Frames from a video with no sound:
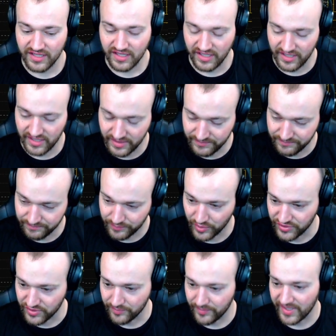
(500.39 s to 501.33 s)

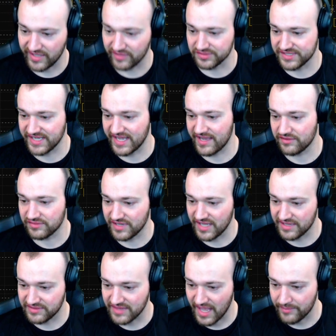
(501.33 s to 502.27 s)
putting the pedal down
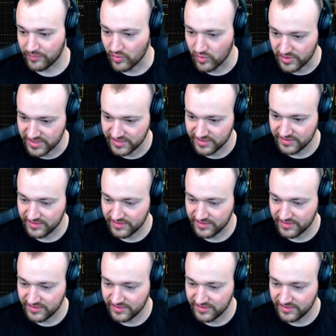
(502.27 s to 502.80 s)
at that point.